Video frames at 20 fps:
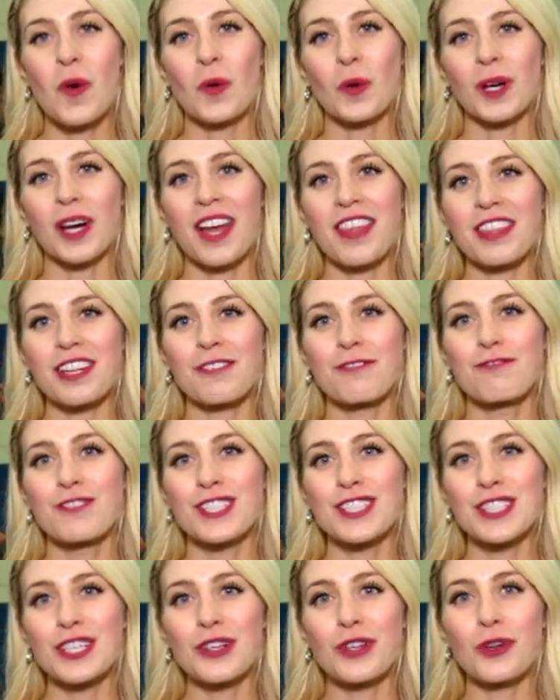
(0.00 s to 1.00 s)
or other
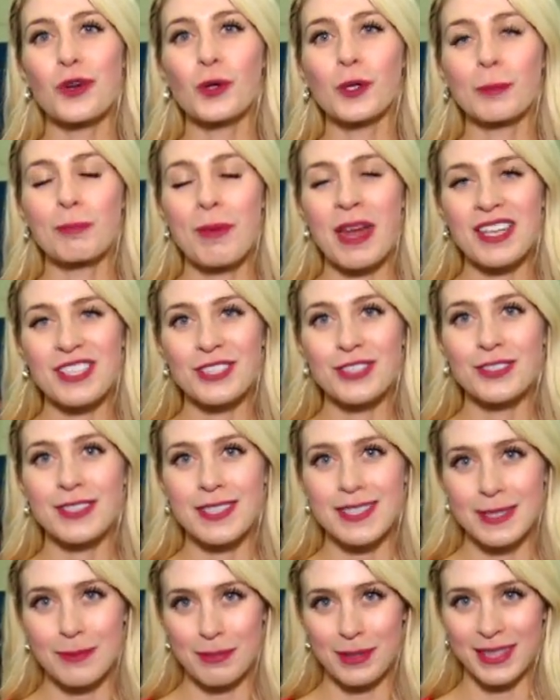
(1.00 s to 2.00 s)
physical or mental
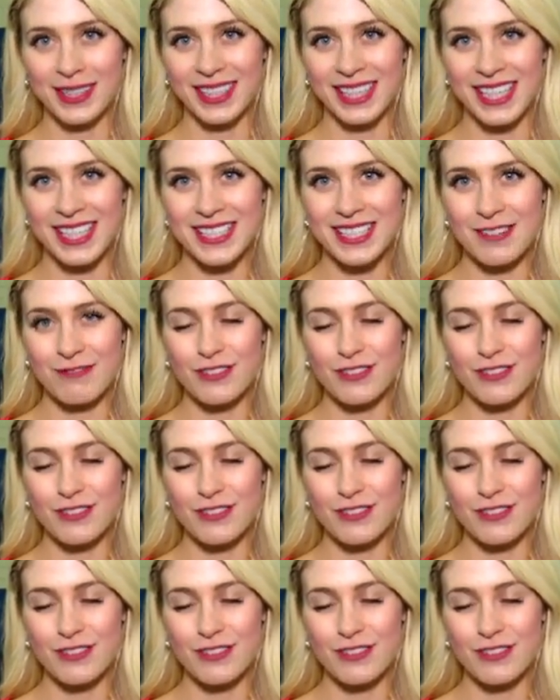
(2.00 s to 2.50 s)
disabilities,